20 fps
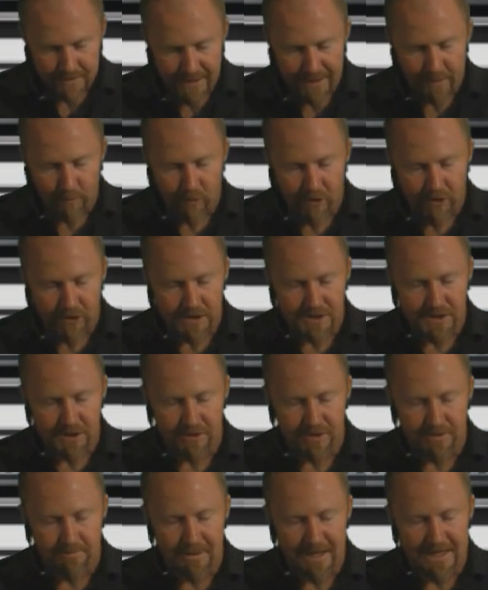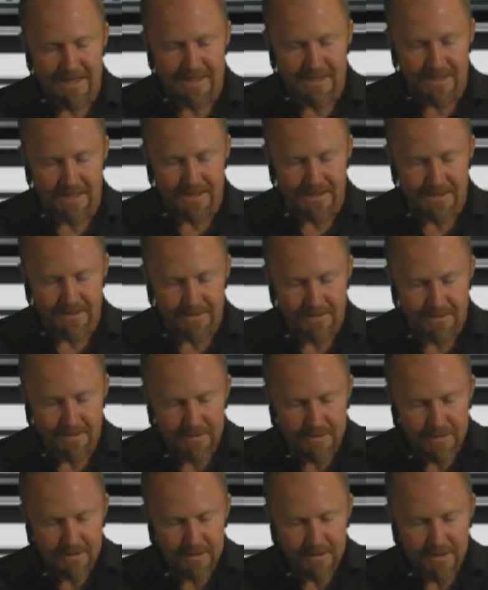It works on the basis
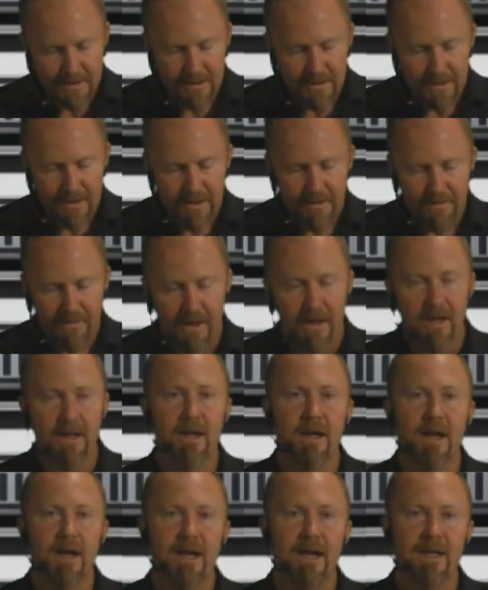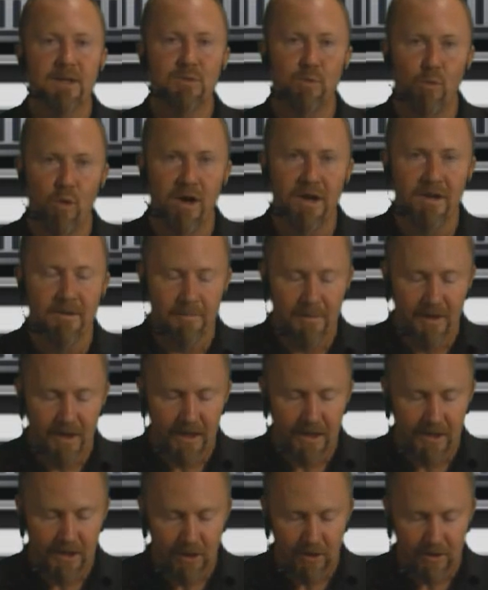that it's 1
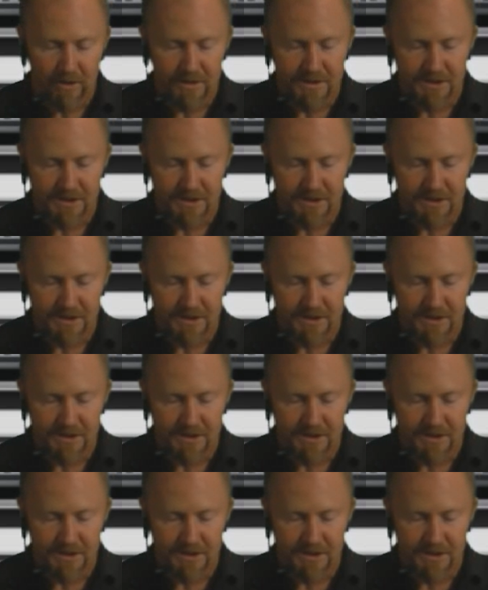bar long.